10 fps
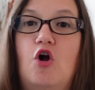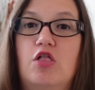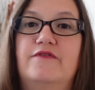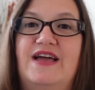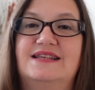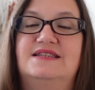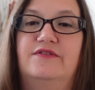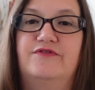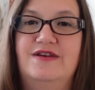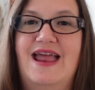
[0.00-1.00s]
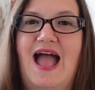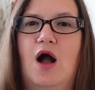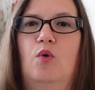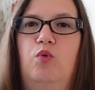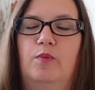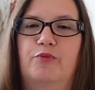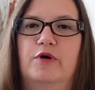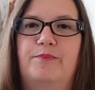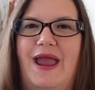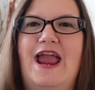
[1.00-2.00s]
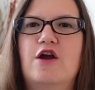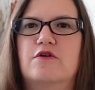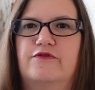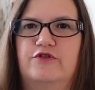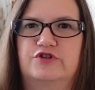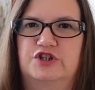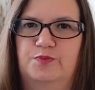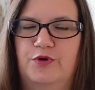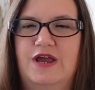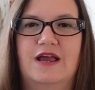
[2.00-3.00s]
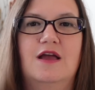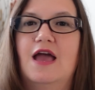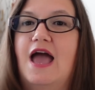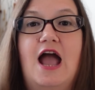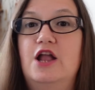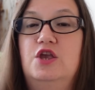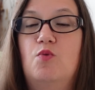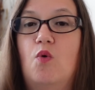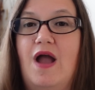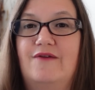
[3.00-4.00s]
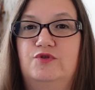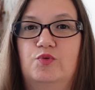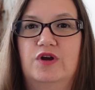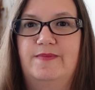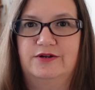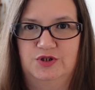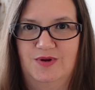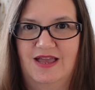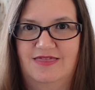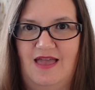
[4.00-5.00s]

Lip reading: all of that stuff now will prepare for spring, and you won't have to worry about doing it